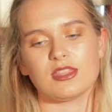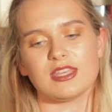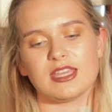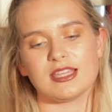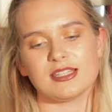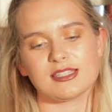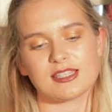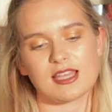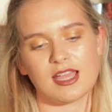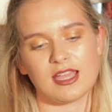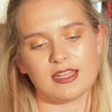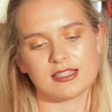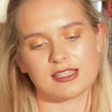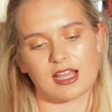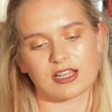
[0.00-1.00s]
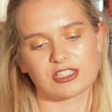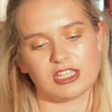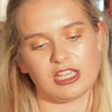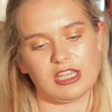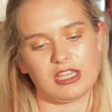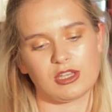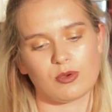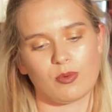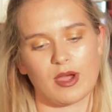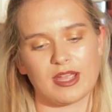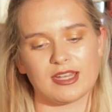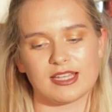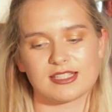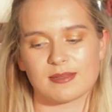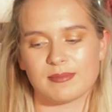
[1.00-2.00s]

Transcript: The inside is actually quite nice.